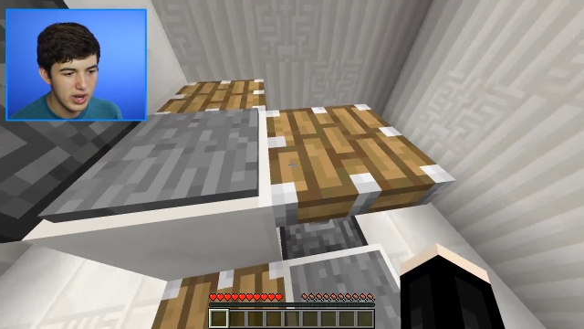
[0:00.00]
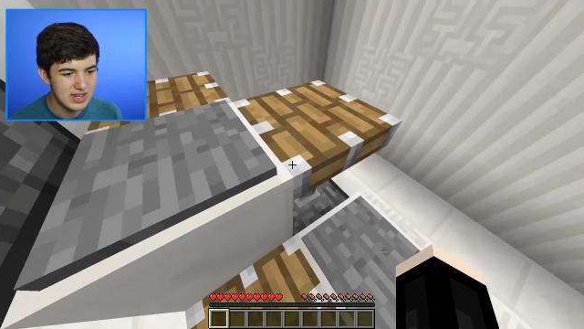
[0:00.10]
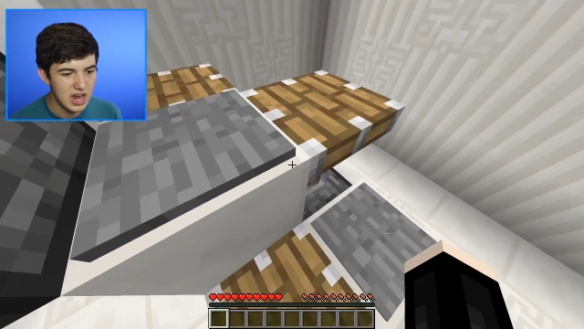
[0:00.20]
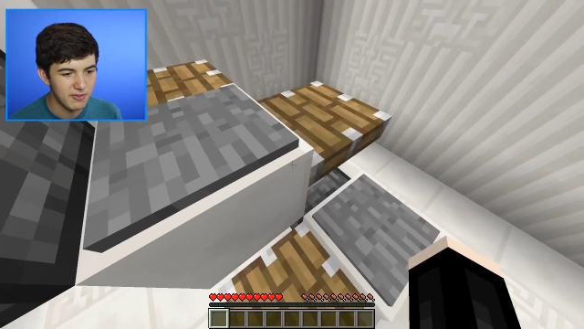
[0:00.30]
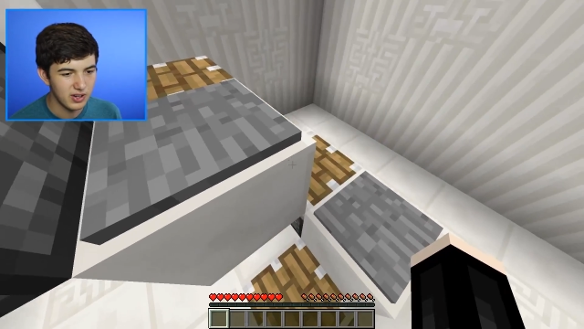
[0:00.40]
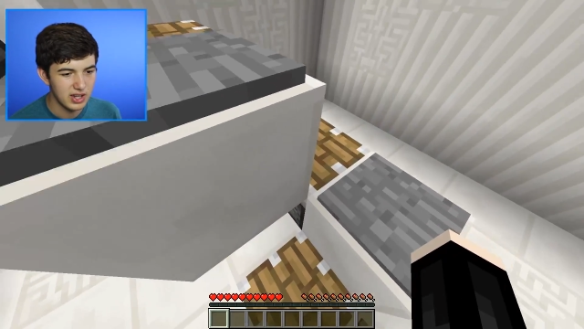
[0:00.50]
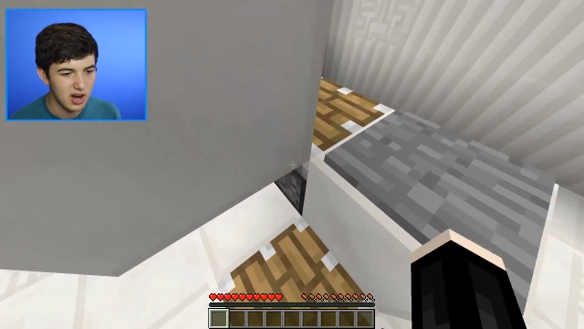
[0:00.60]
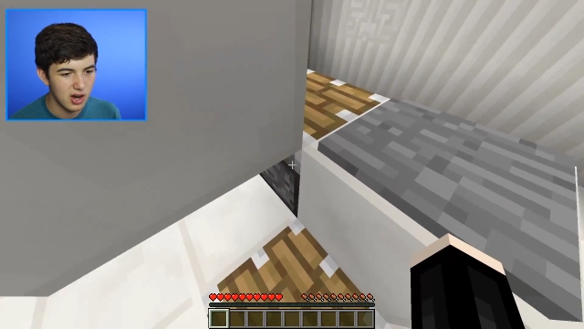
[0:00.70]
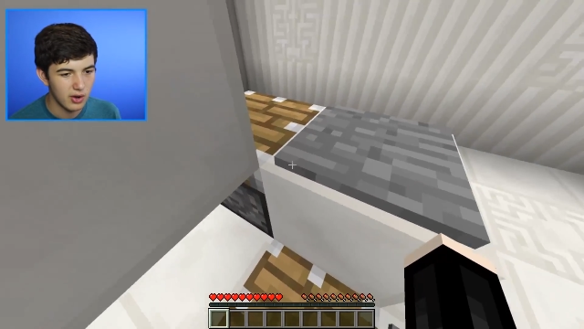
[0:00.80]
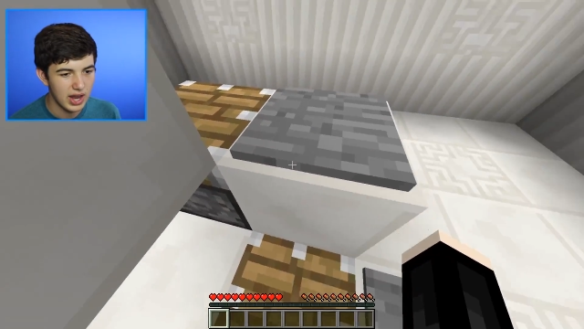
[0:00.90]
We definitely
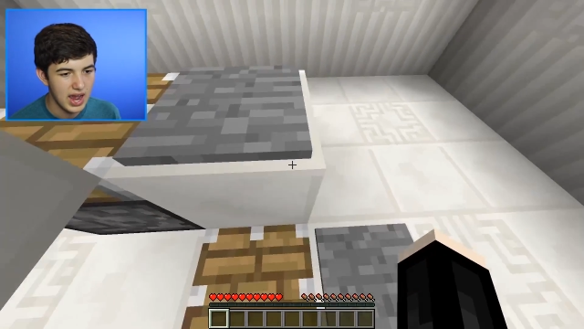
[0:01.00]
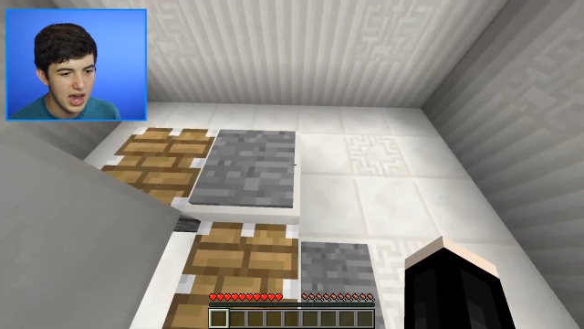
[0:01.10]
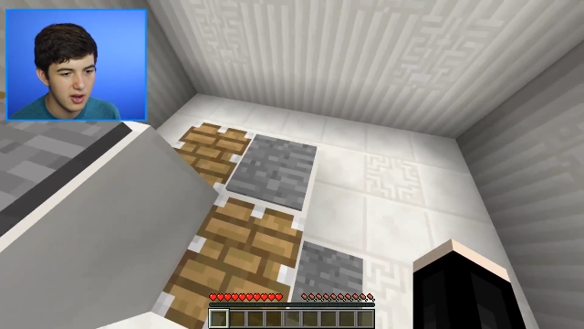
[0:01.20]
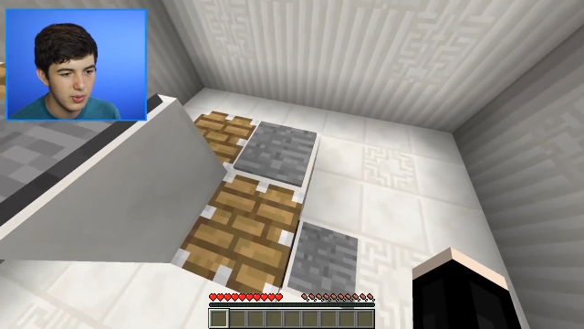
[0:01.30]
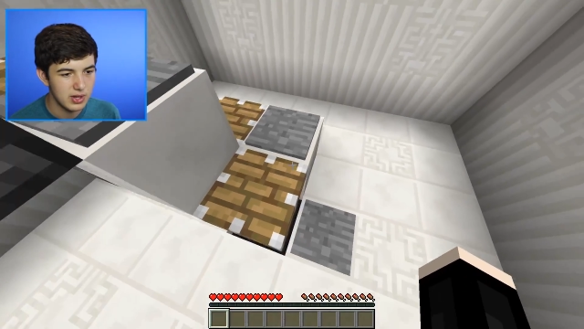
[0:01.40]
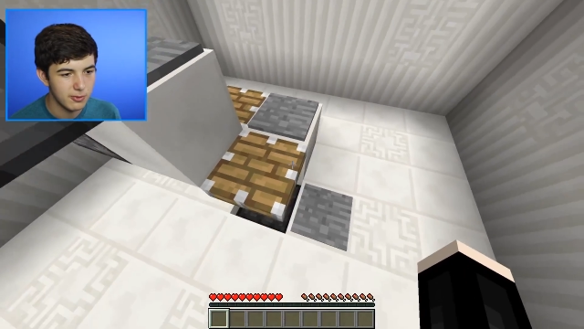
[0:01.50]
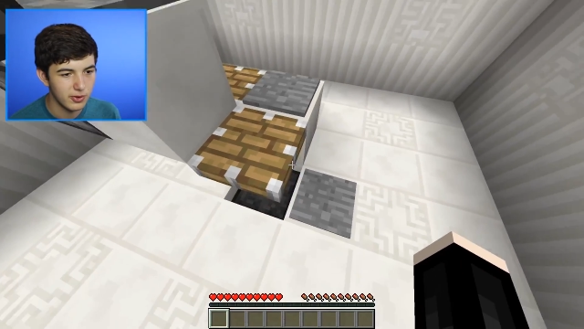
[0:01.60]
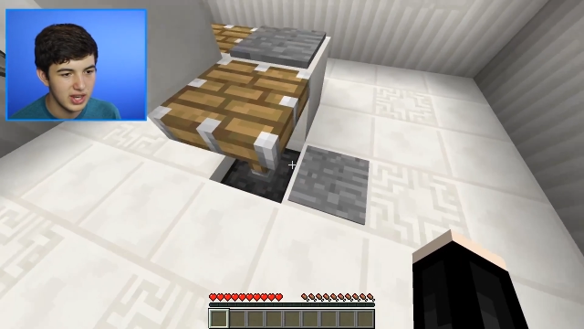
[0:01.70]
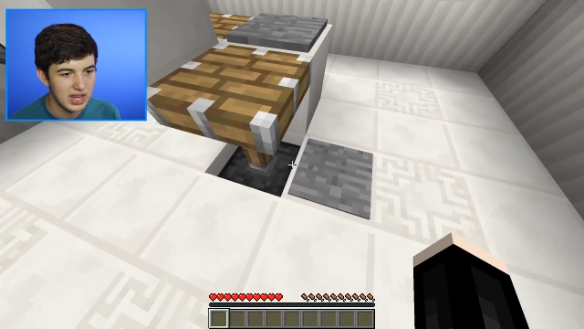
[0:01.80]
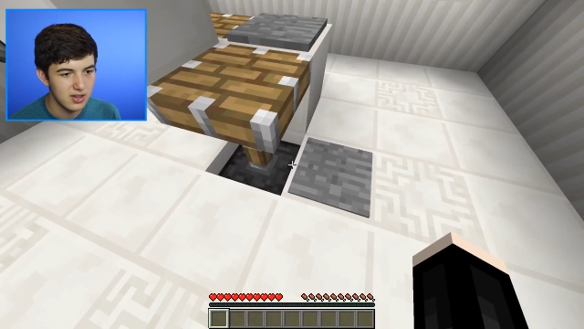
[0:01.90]
are. Okay, how do we
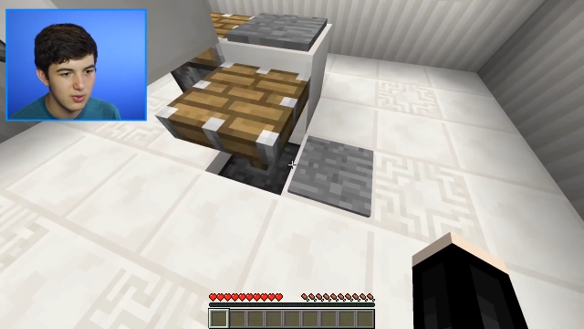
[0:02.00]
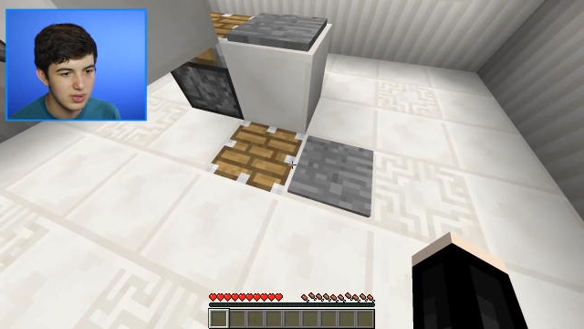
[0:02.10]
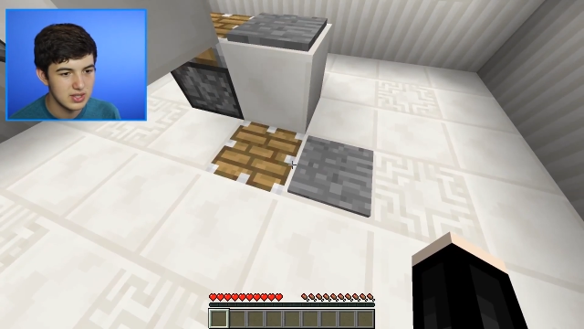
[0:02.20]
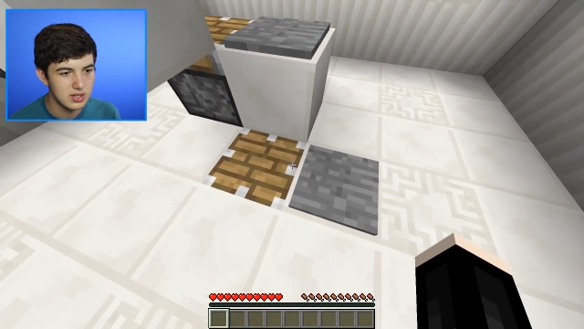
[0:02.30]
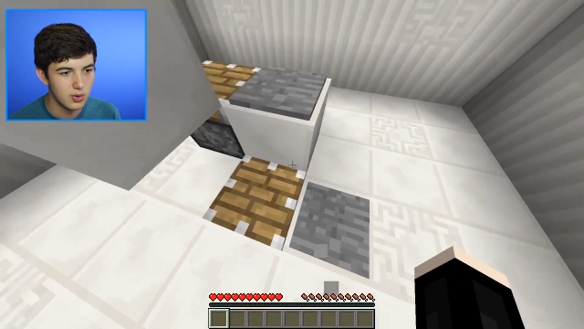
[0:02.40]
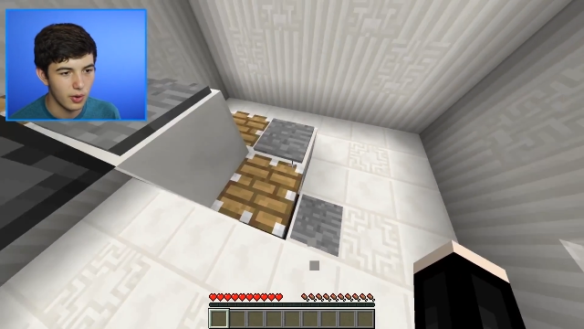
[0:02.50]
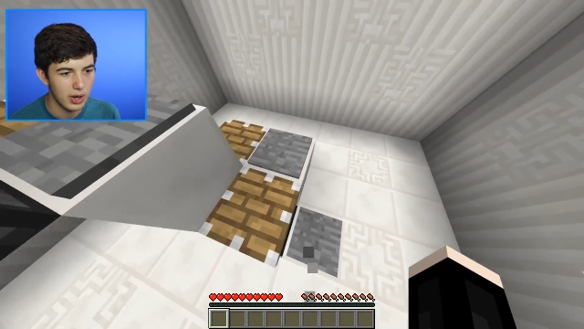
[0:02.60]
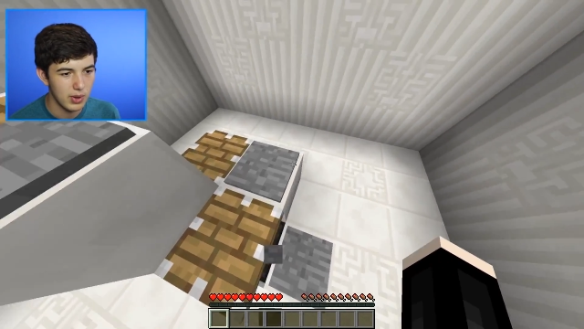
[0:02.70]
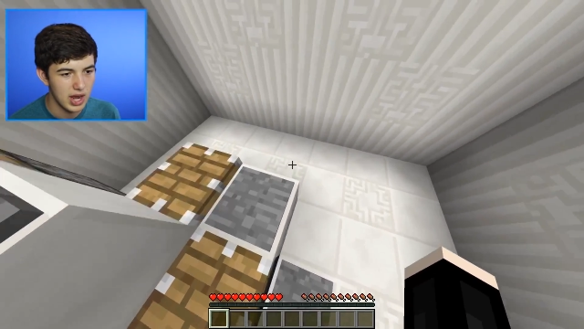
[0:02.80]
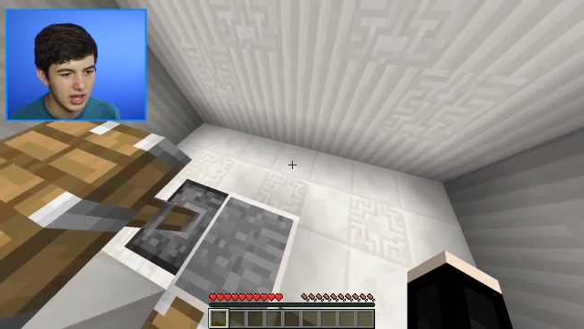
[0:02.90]
freaking do this, dude? Okay,
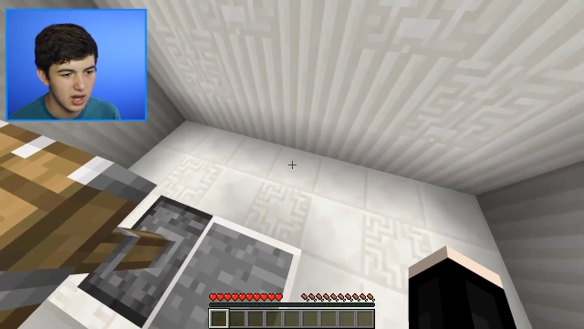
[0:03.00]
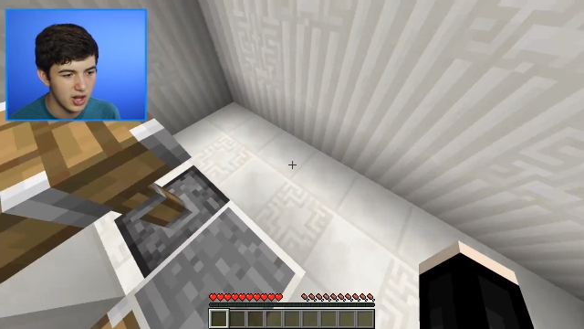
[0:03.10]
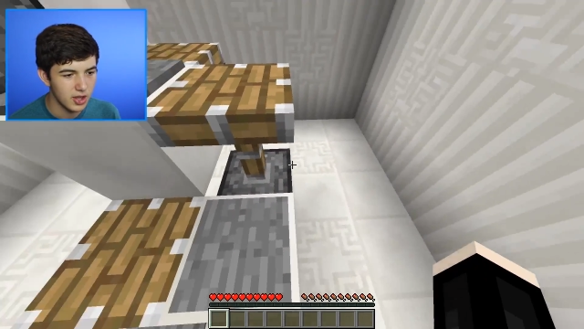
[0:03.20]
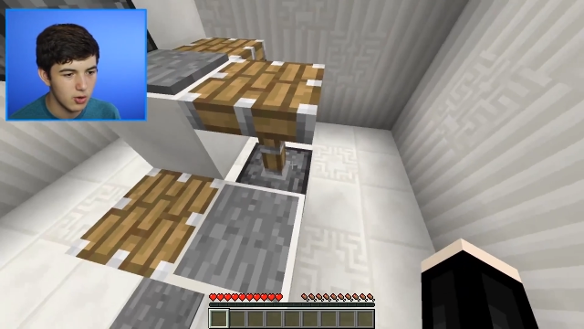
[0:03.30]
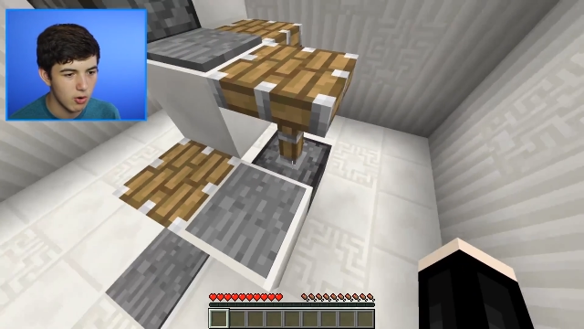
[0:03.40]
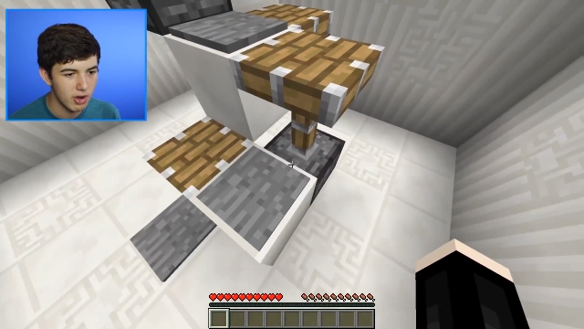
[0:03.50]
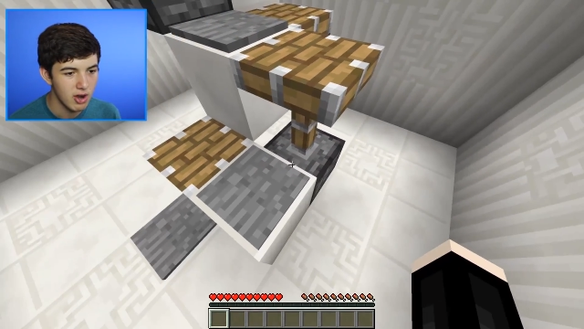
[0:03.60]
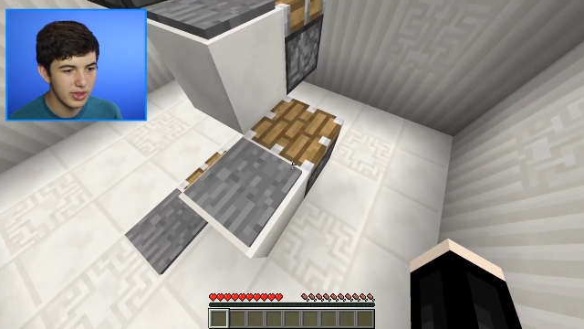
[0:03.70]
we gotta get on the corner.